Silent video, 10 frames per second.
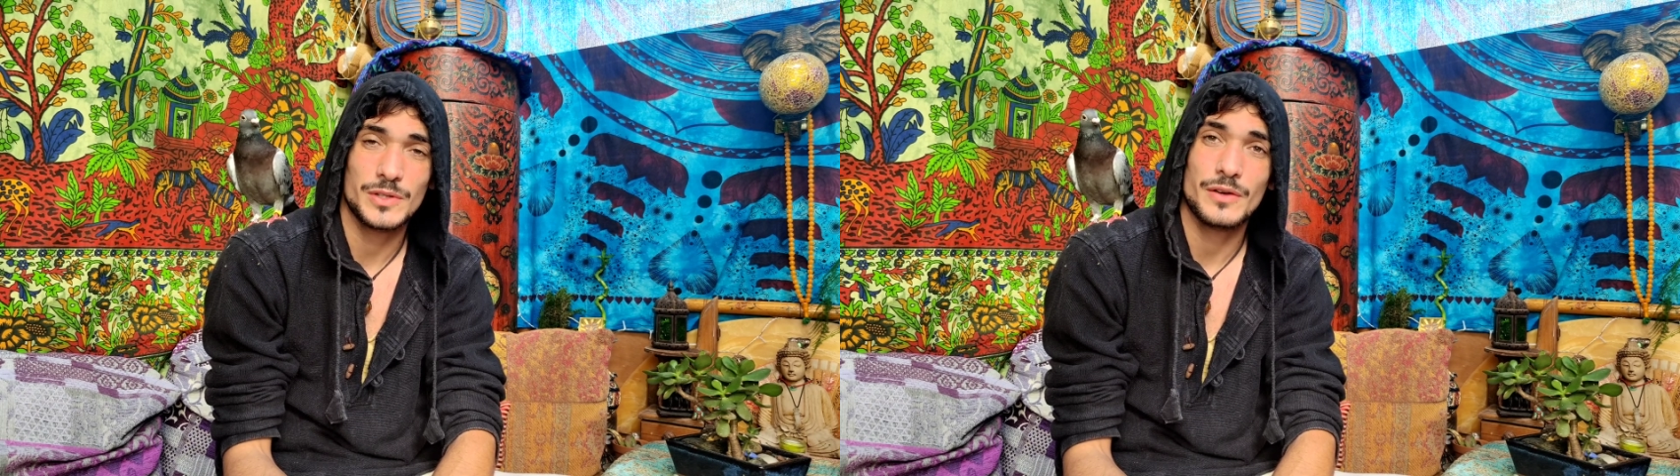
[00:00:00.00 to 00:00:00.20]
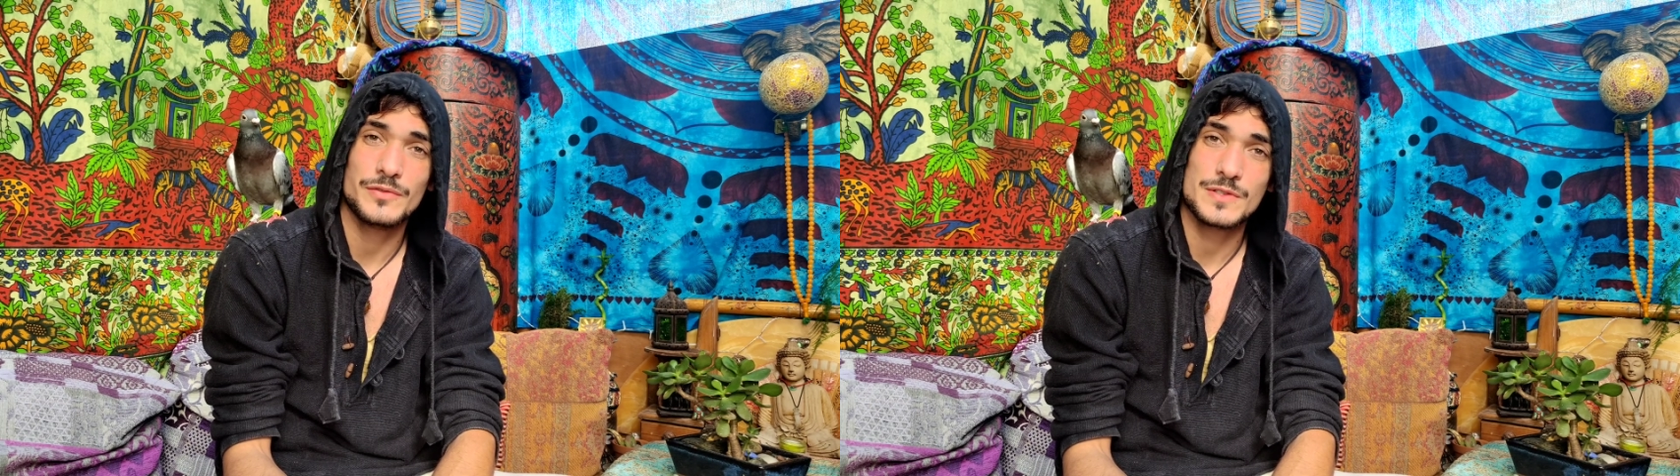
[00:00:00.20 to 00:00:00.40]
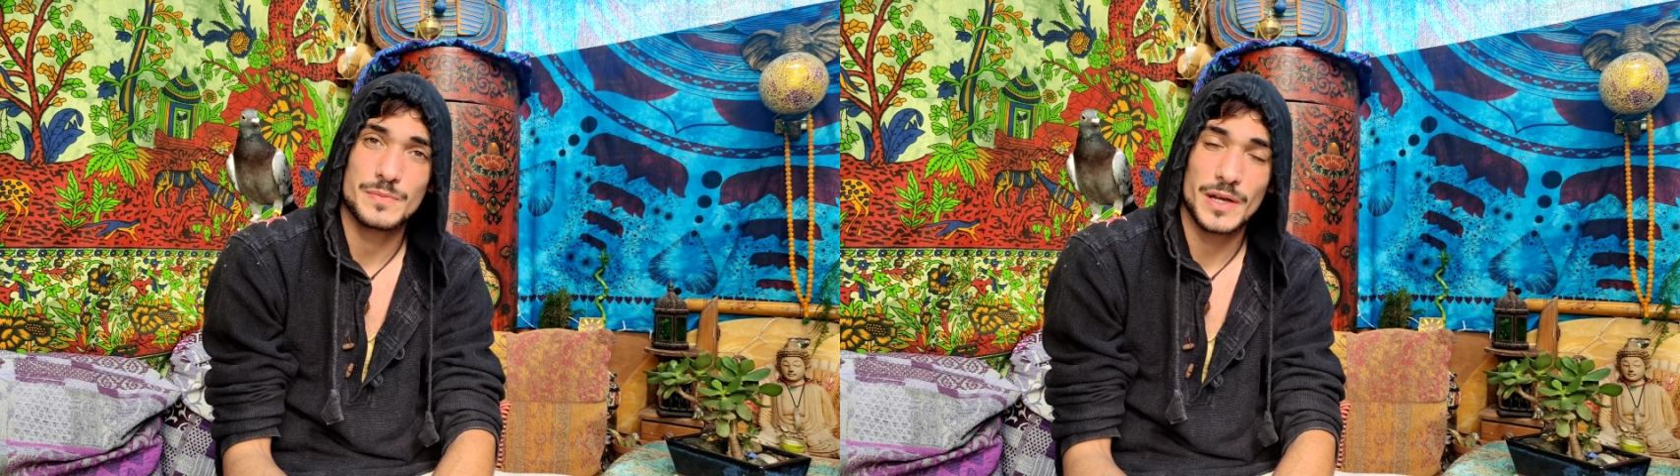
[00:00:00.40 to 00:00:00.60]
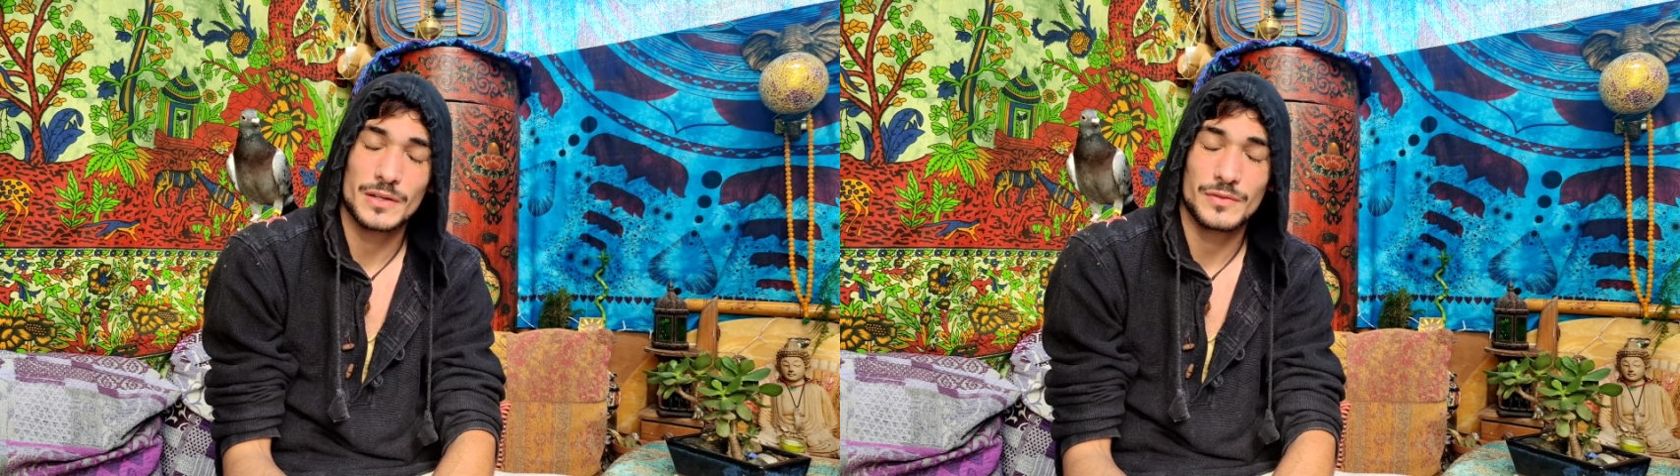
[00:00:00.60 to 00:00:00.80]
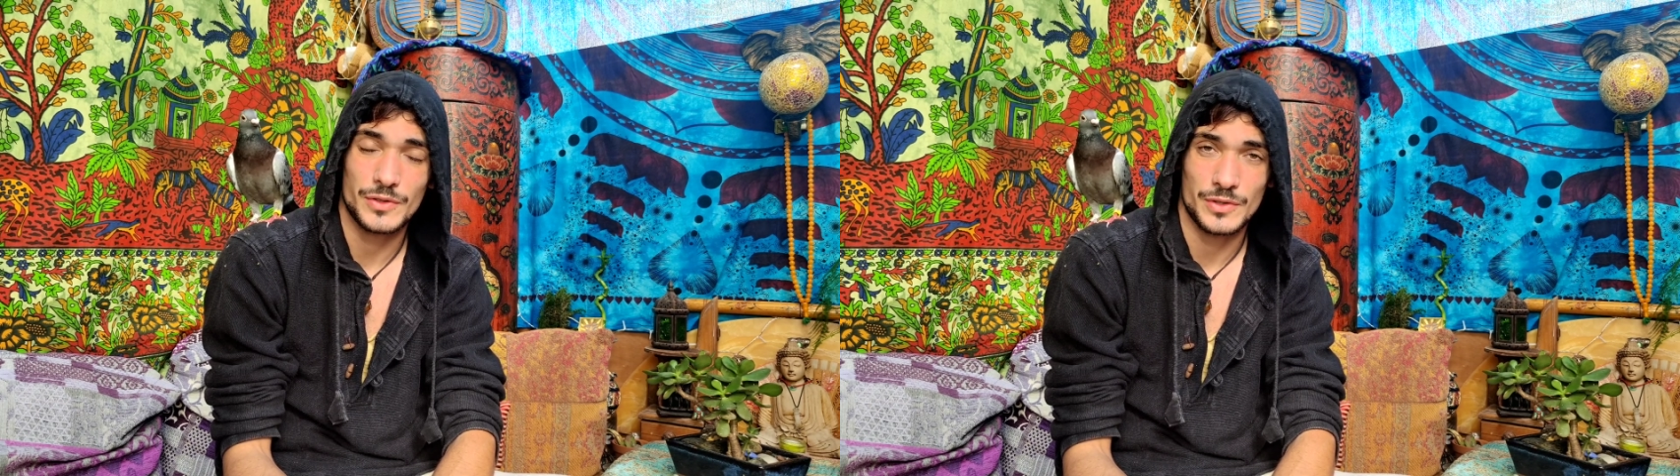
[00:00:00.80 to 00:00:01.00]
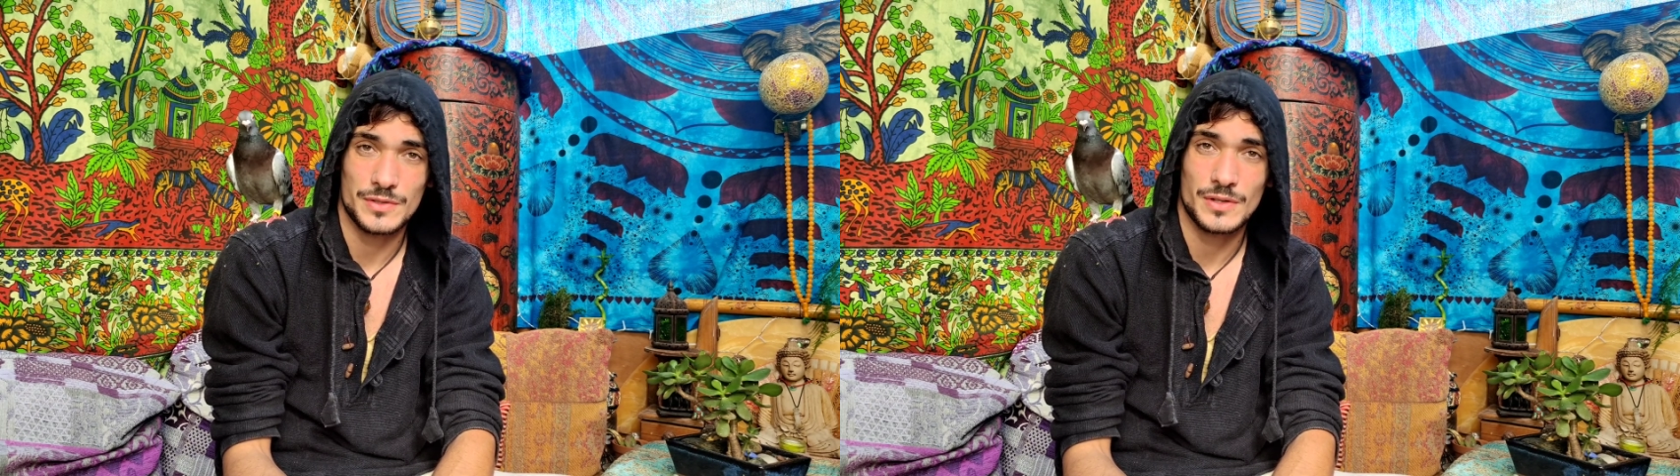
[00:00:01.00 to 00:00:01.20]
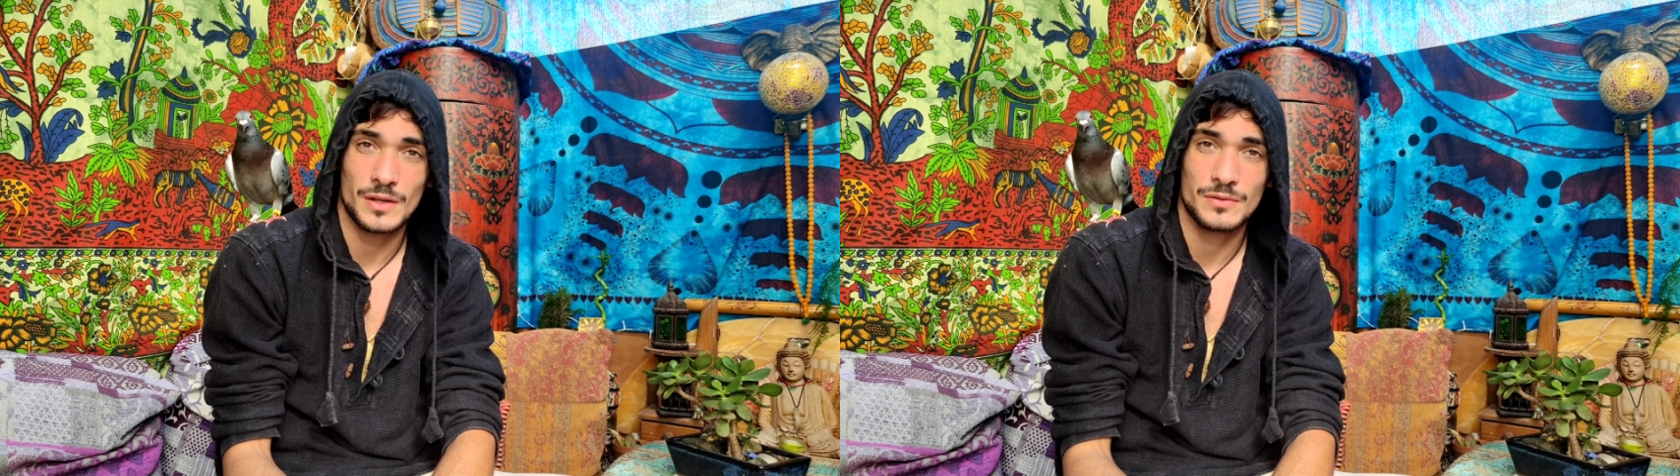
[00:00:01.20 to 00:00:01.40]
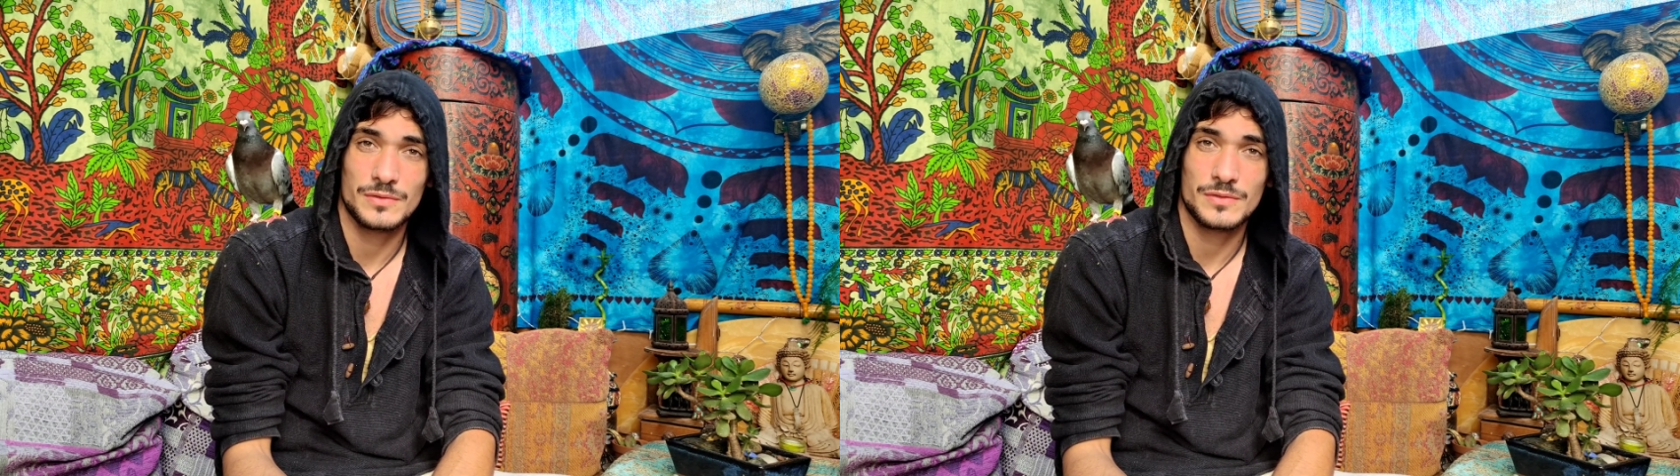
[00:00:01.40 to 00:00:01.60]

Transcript: you have respect for yourself.